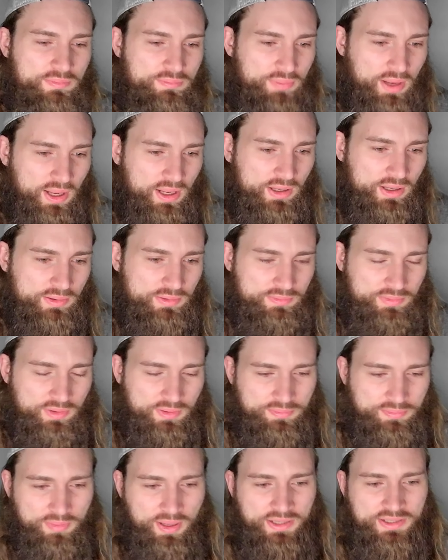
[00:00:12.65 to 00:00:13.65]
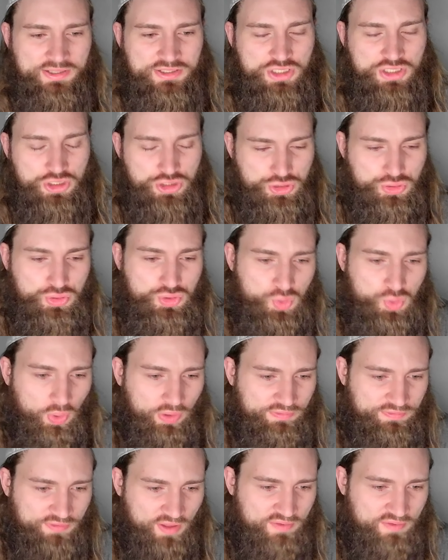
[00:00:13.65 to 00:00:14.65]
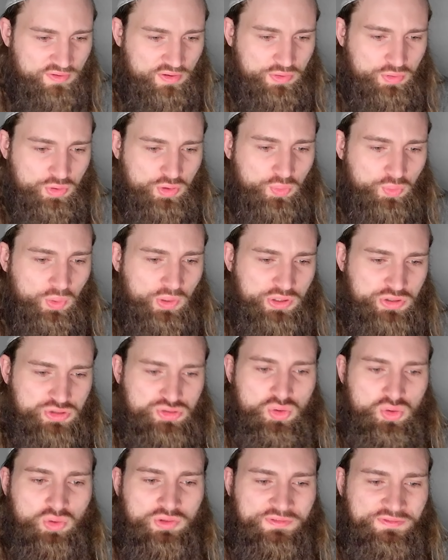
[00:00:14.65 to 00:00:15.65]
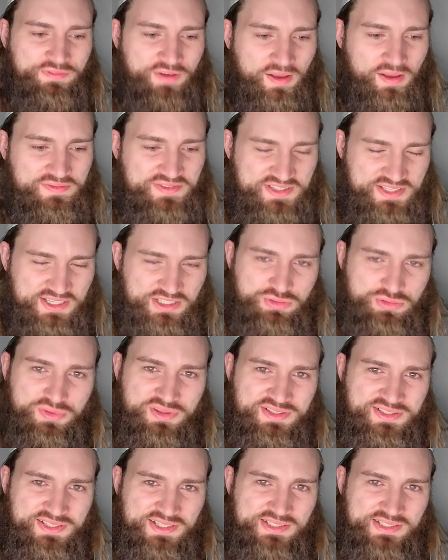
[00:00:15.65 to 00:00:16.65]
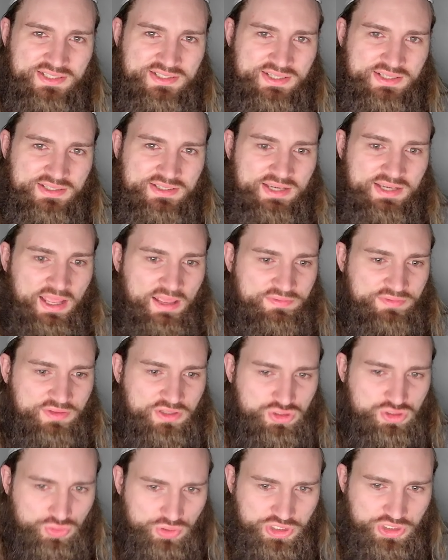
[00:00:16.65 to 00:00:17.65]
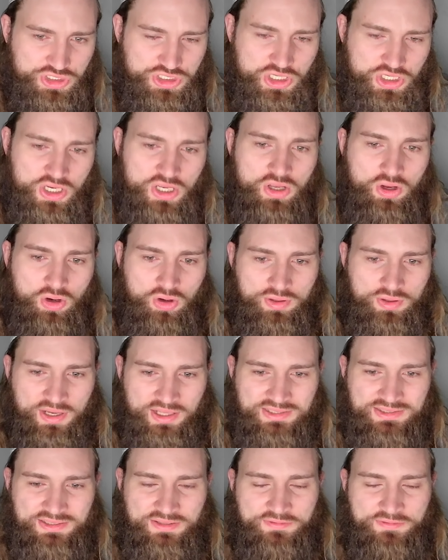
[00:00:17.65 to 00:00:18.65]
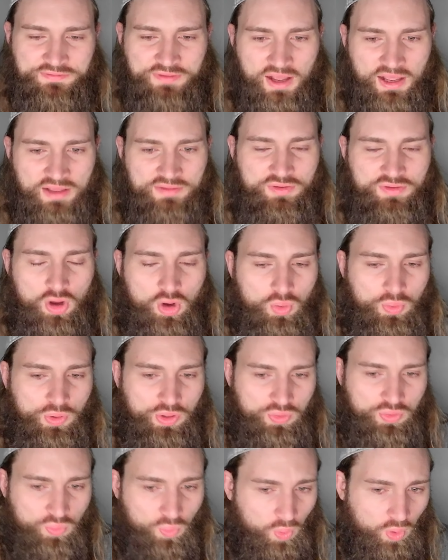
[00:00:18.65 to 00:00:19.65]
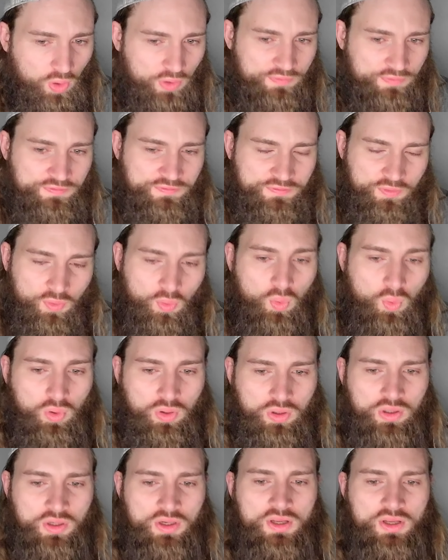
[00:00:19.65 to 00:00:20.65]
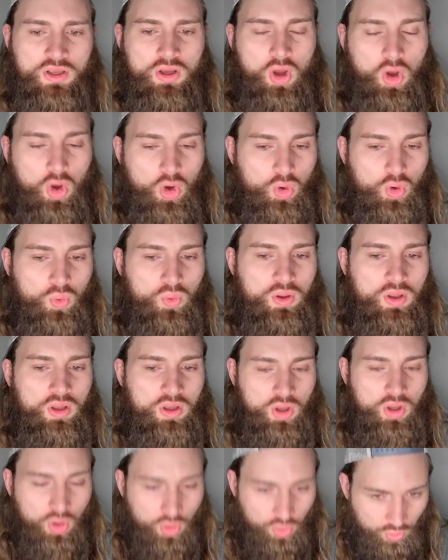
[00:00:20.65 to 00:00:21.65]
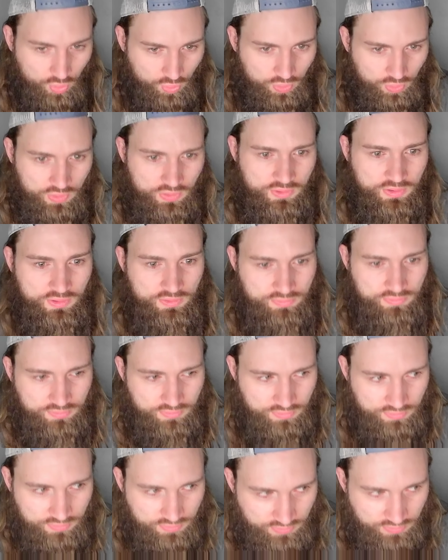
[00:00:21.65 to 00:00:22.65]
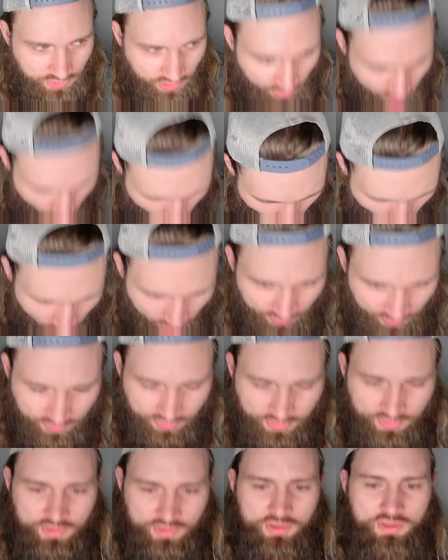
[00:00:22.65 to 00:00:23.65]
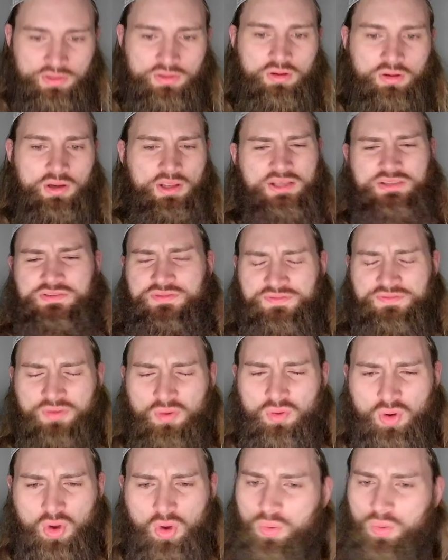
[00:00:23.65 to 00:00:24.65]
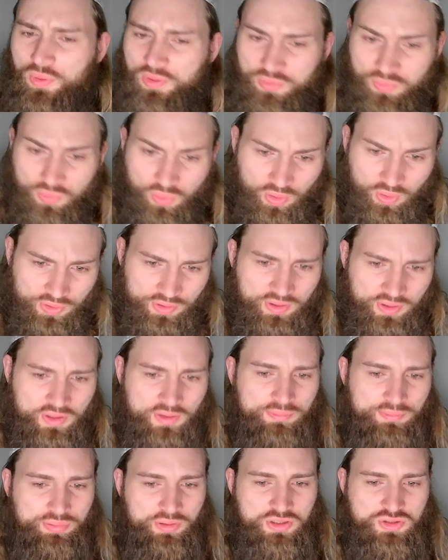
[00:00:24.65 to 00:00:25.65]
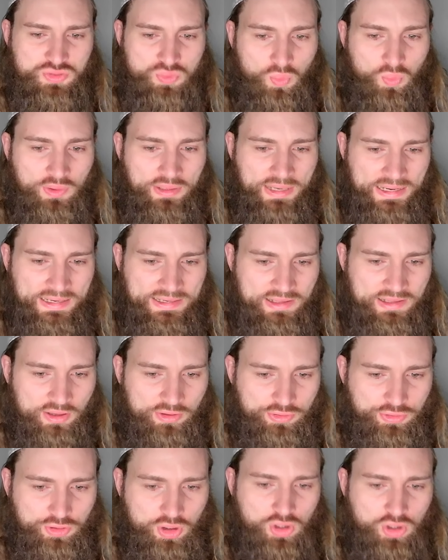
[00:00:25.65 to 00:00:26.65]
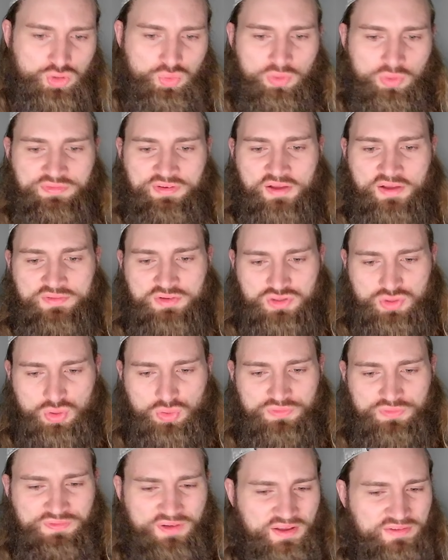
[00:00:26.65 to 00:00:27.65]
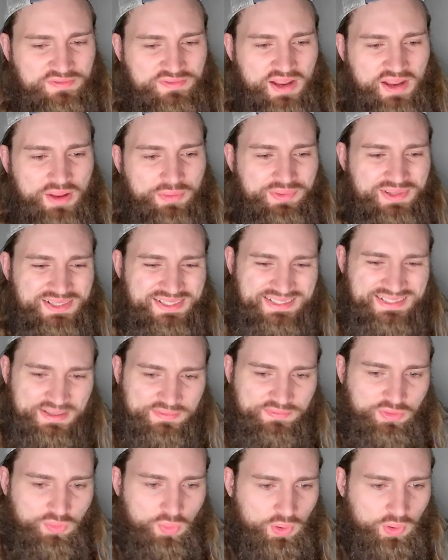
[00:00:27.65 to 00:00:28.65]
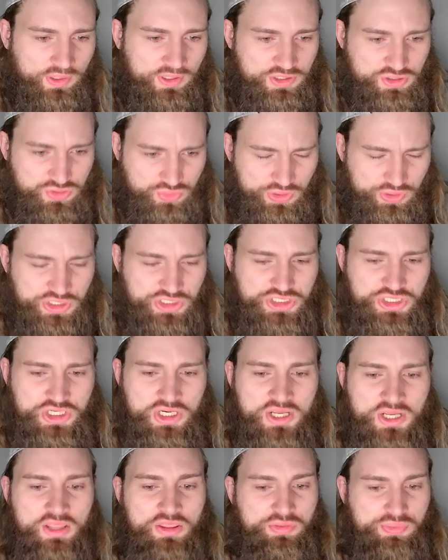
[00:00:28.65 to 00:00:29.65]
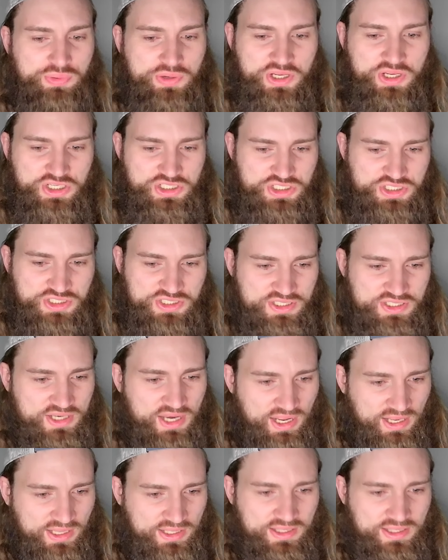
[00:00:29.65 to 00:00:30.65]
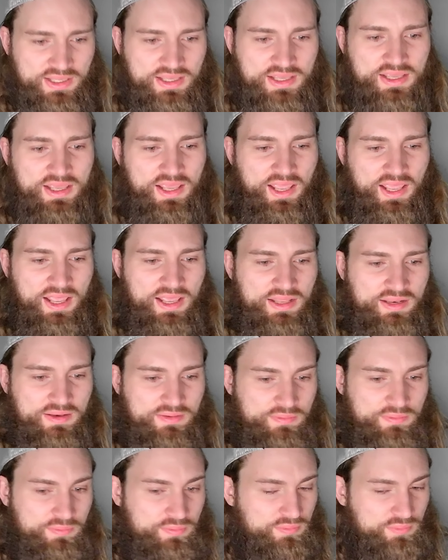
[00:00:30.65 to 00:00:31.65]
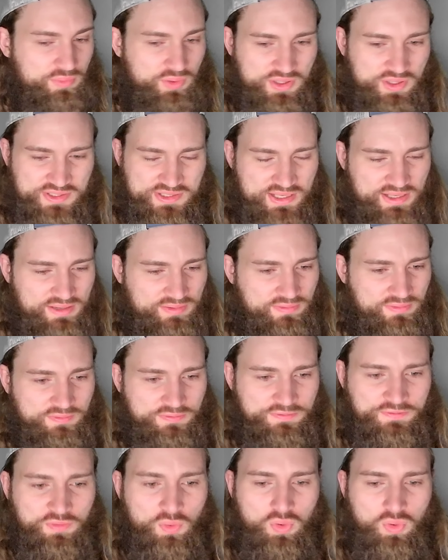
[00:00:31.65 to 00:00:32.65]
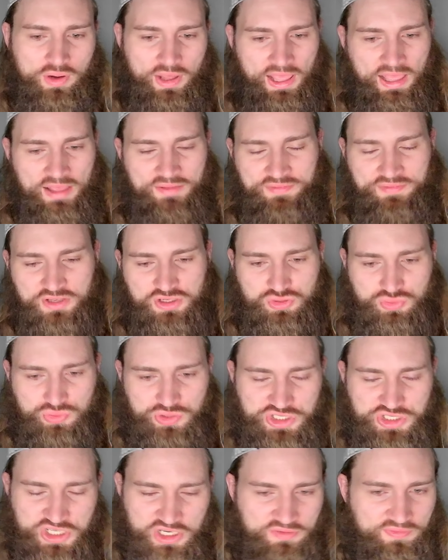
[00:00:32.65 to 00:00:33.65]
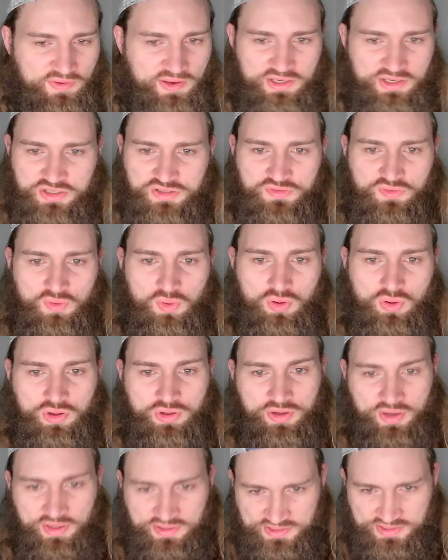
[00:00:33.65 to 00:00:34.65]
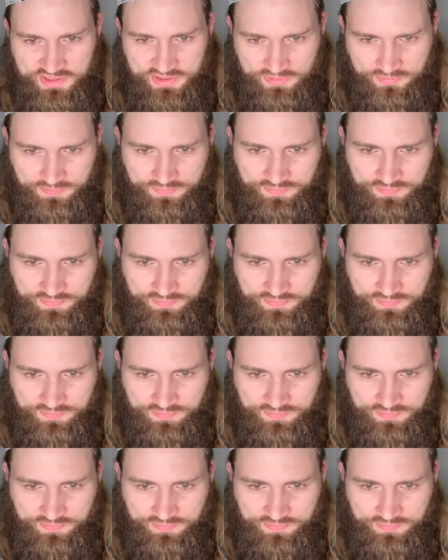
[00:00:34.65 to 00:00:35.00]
-220 favorite, 31 years old, 5'6 with a 66.5 inch reach. Ernesta 5-0-1, 4-0-0-1. Or I guess 4-0-1, plus 180 underdog, 25 years old, 5'9 with a 71 inch reach, 3 inches in height, and what is that? 4.5 inch reach advantage for Ernesta.